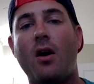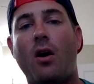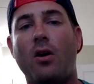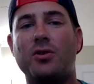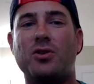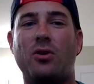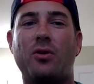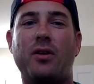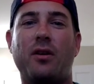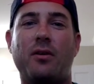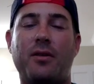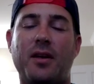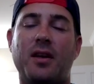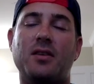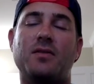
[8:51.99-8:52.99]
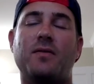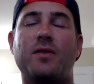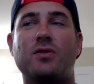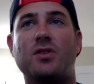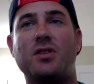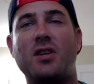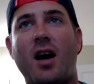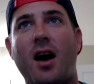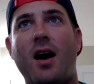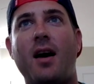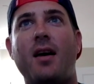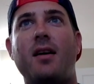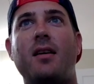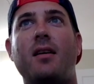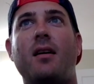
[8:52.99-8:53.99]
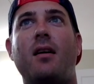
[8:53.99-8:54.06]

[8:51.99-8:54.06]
Also, the other thing is if there's a tie,